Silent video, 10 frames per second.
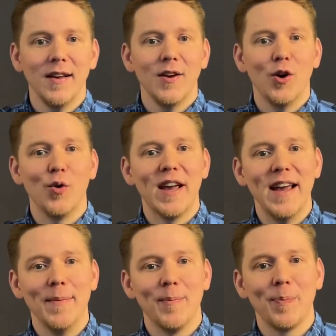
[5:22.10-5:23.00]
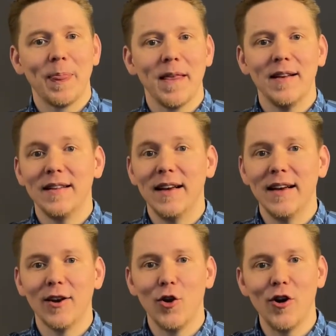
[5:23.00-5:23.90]
Okay,
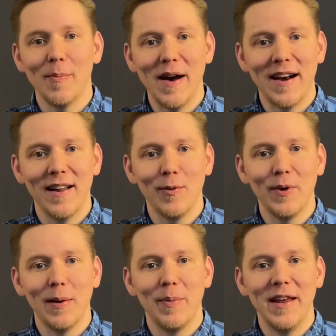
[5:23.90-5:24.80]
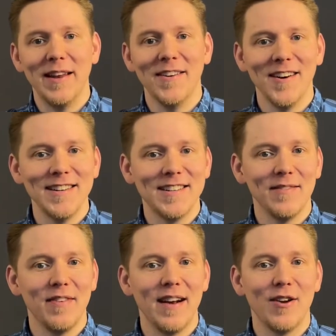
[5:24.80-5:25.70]
the long barrel will be nice
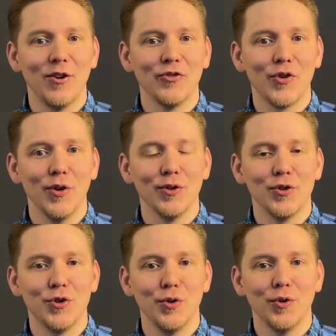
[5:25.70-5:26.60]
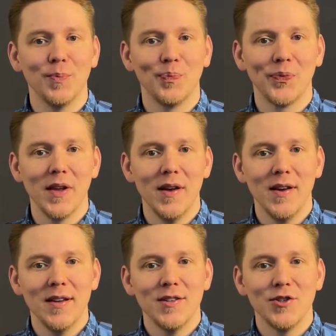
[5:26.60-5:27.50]
and very controlled to shoot.
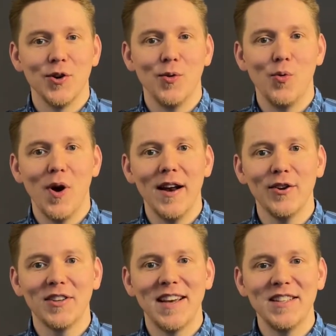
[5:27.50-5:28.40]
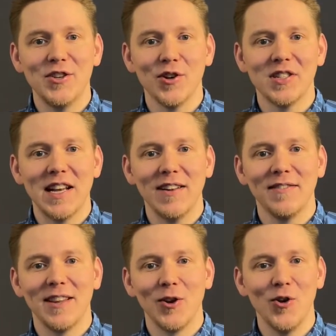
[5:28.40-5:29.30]
So why not get
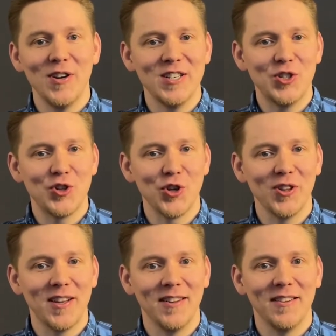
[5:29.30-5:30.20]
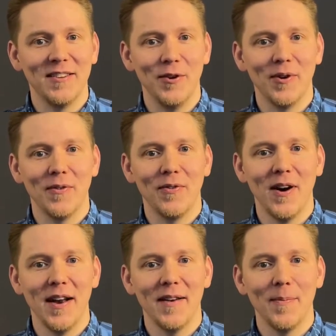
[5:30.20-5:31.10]
yourself the longest shotgun that you can find?